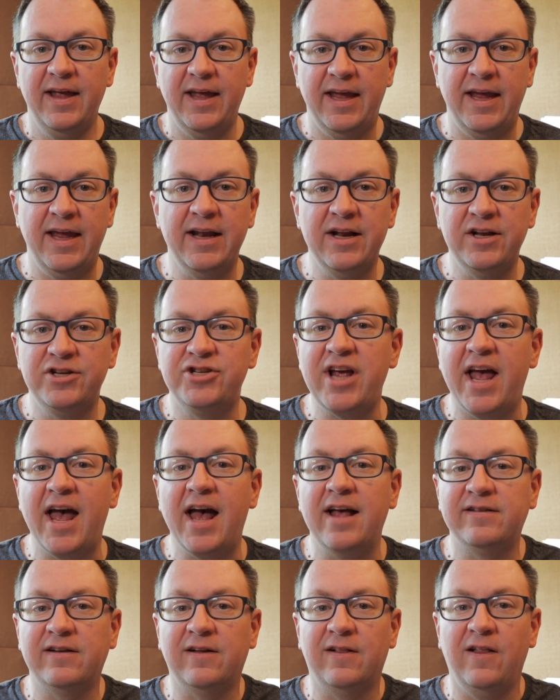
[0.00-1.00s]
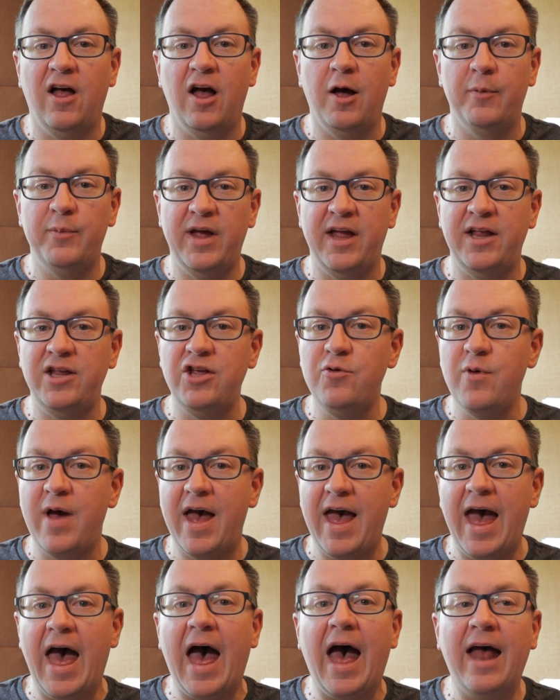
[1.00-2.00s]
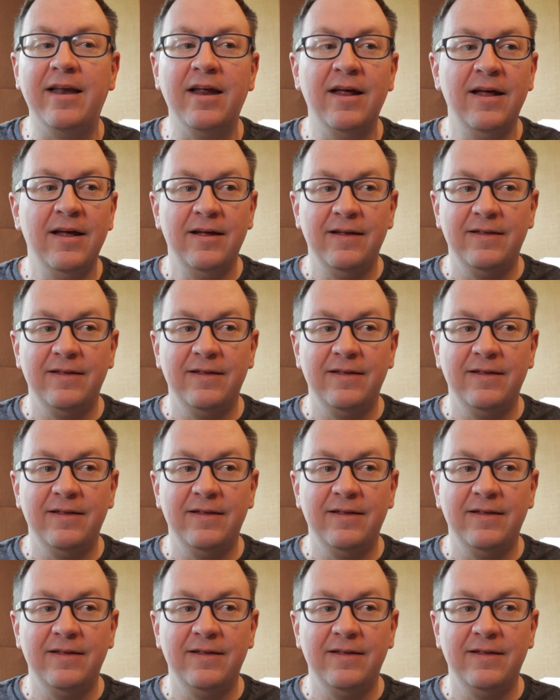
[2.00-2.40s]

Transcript: in a jazz club and you had